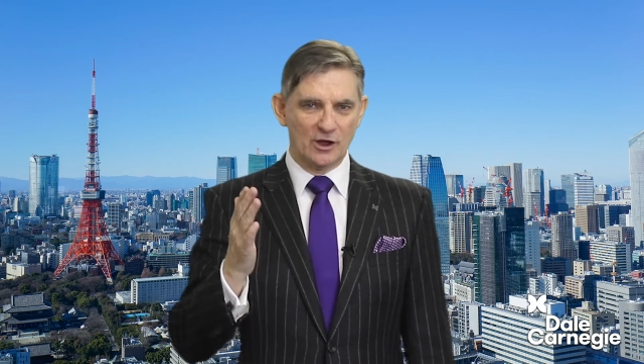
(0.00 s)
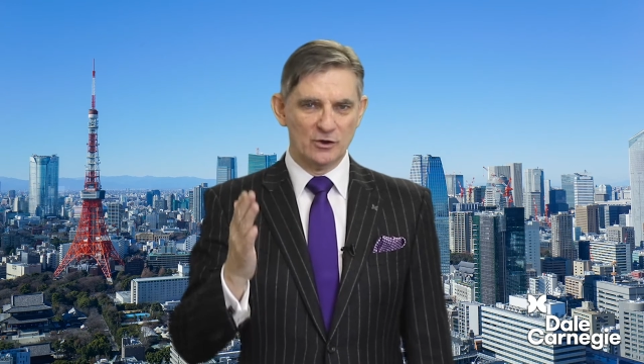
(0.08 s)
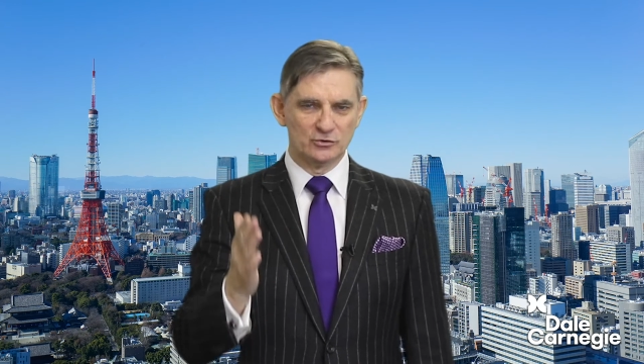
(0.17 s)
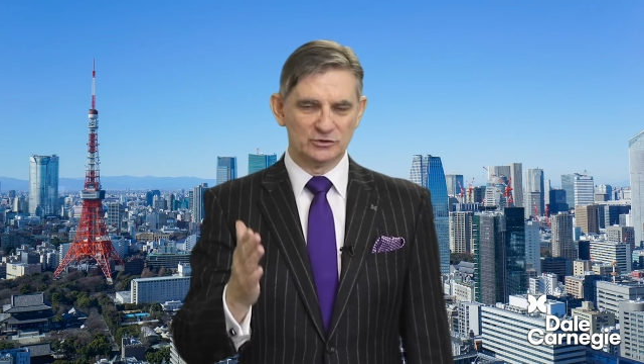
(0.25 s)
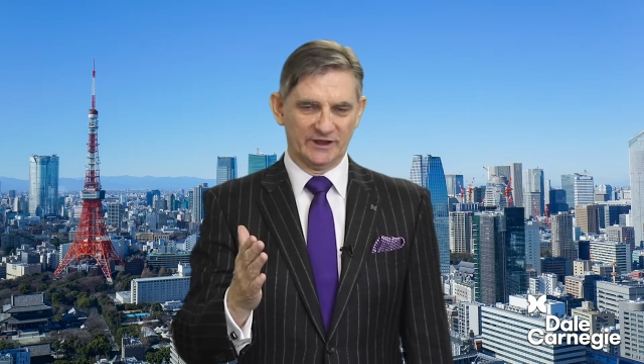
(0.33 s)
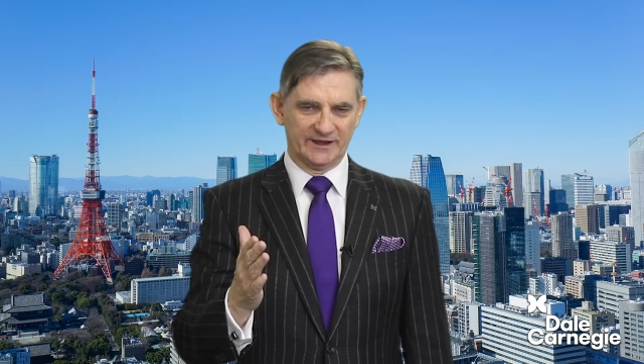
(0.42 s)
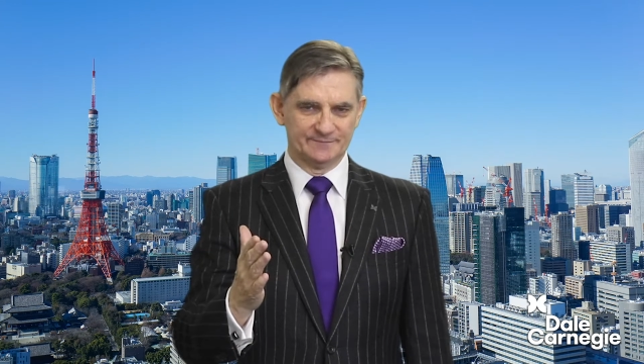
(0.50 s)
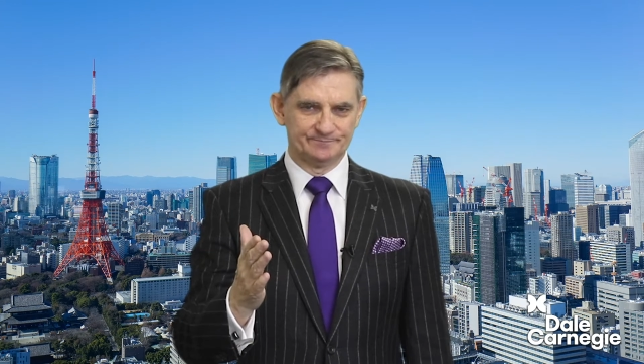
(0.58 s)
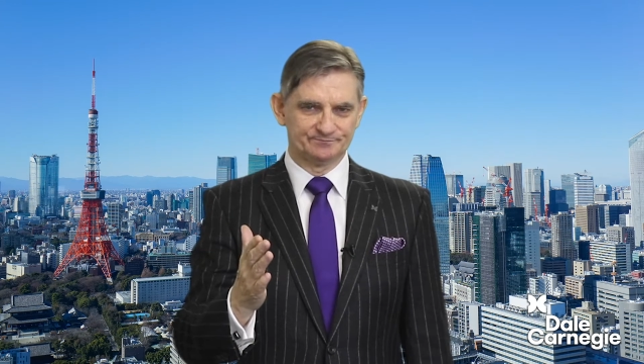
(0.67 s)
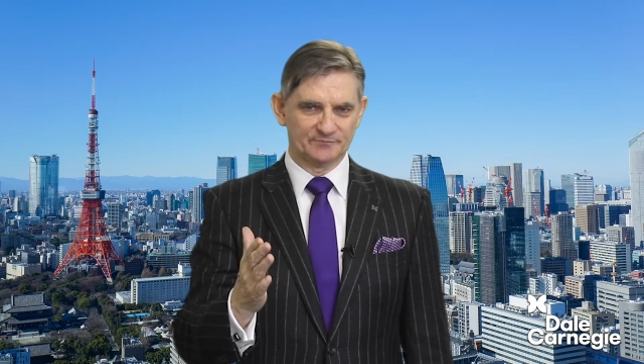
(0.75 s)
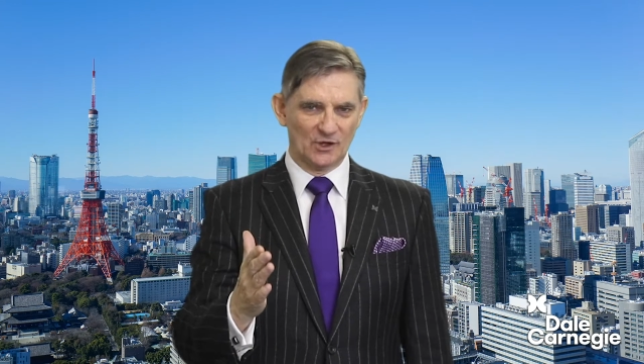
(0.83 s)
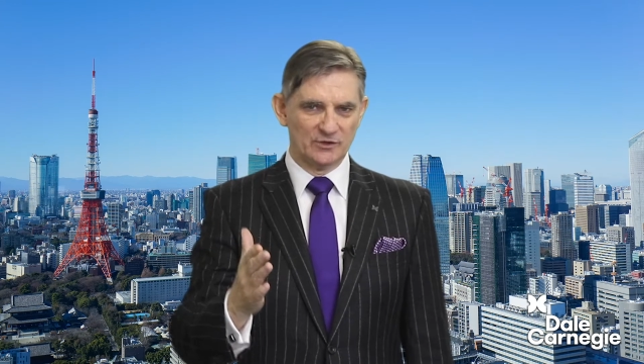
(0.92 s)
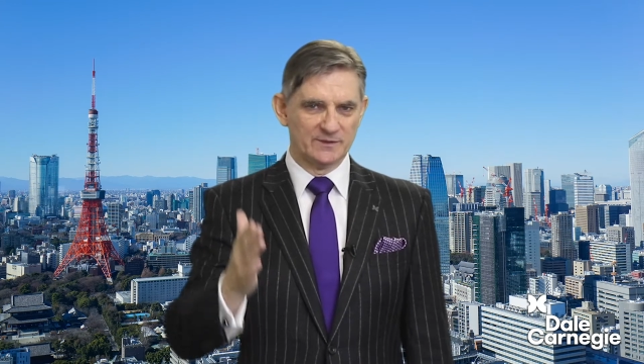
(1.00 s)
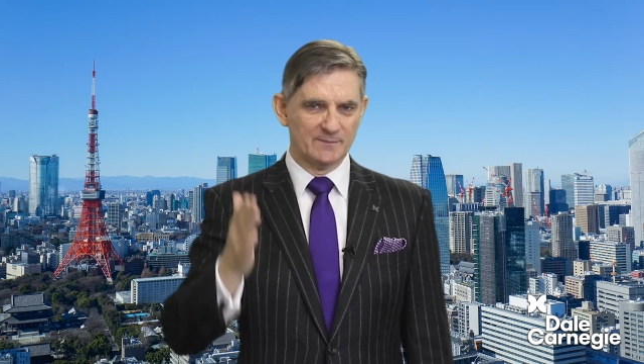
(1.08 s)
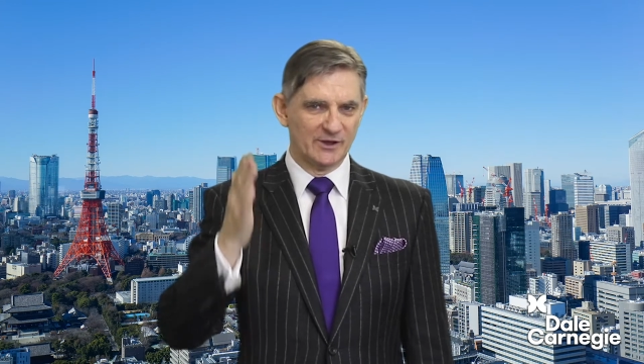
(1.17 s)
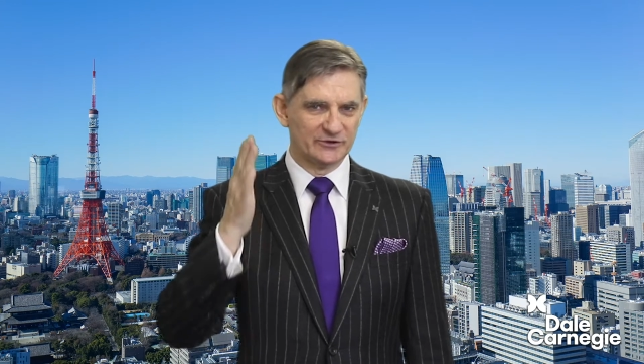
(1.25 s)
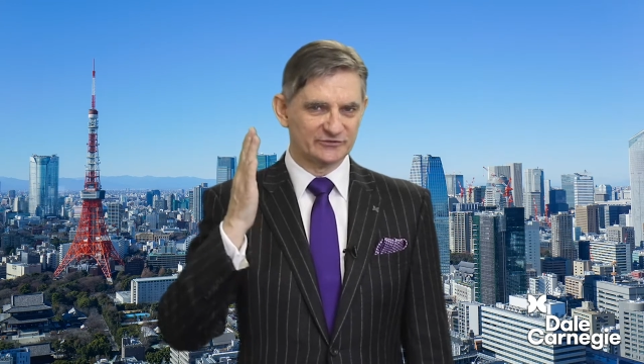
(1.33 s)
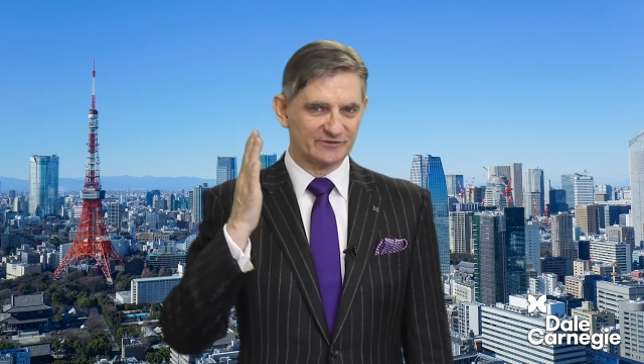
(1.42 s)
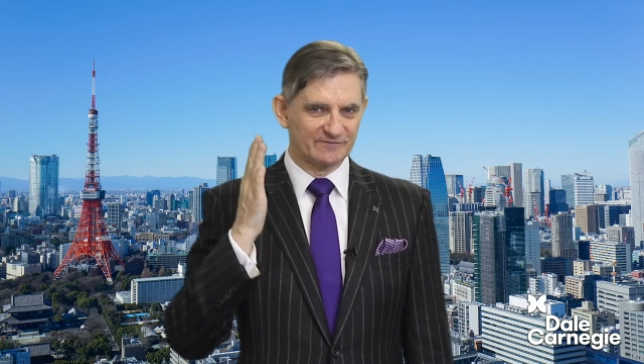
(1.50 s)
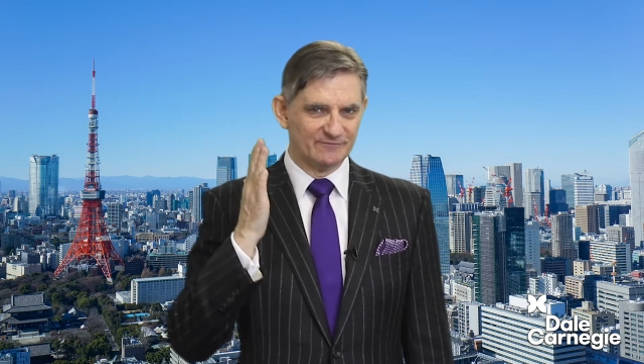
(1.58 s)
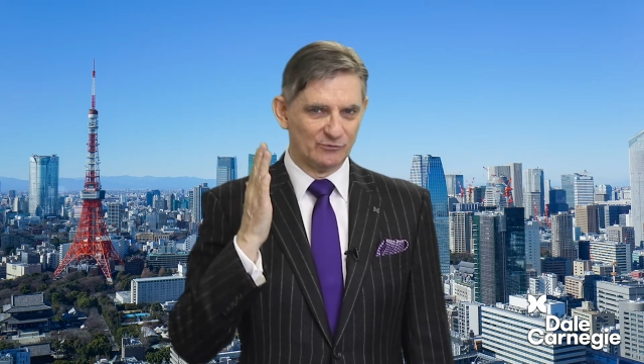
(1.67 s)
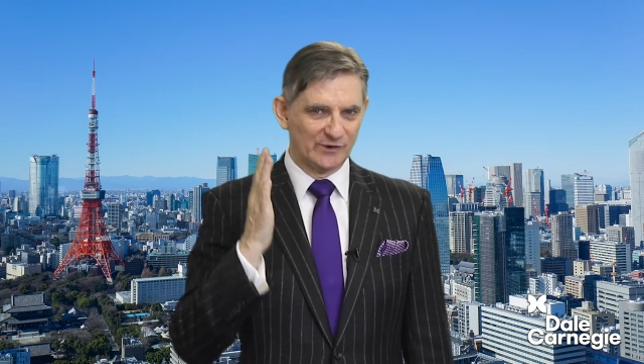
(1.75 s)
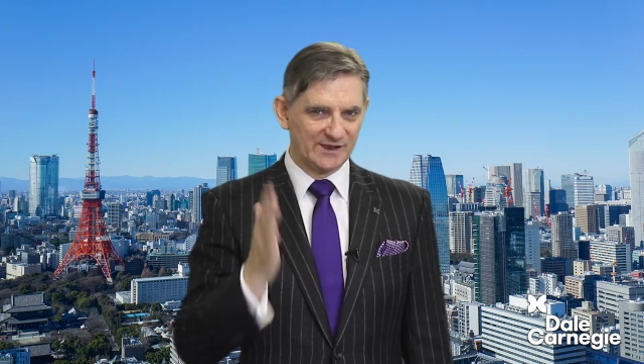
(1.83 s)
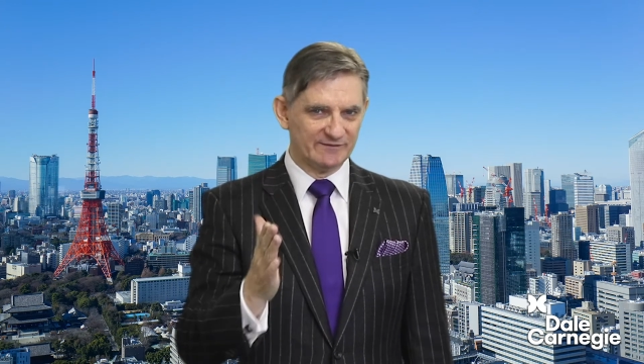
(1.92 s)
only on the most
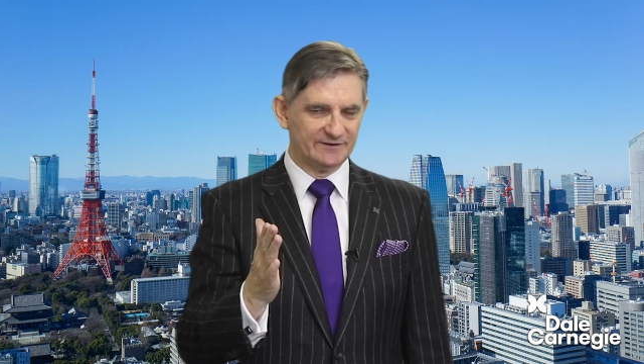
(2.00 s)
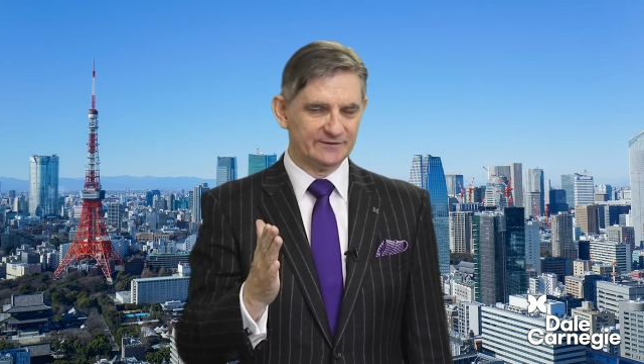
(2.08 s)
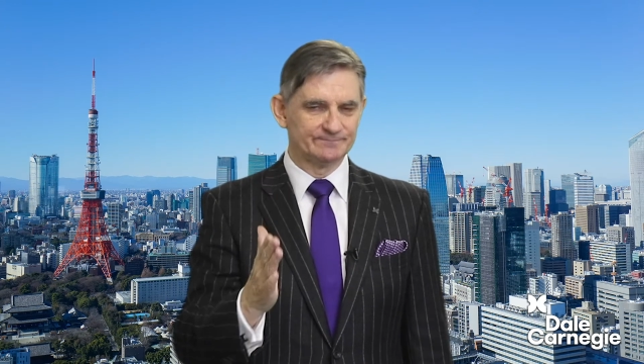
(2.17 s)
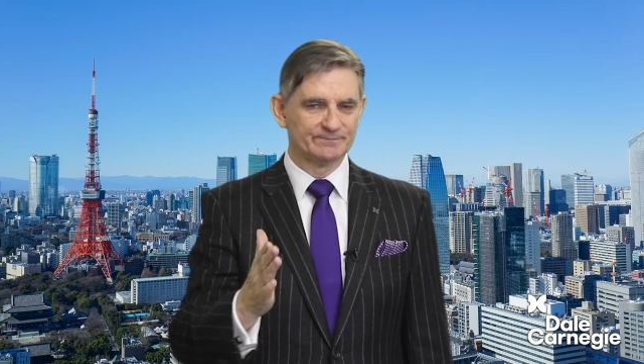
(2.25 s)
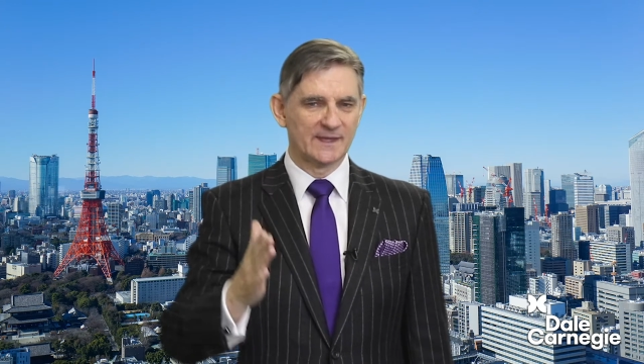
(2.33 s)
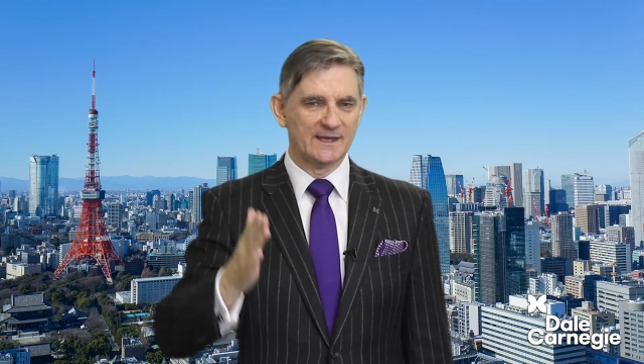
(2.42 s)
relevant